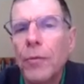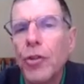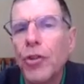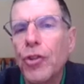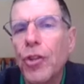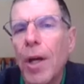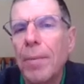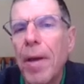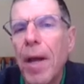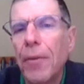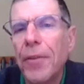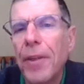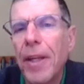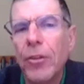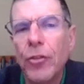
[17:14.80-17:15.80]
for some
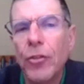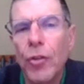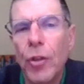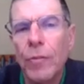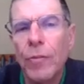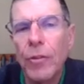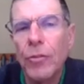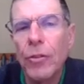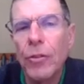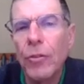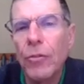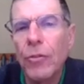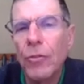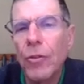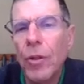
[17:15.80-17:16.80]
healthcare
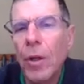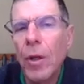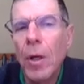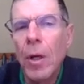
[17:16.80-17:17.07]
services.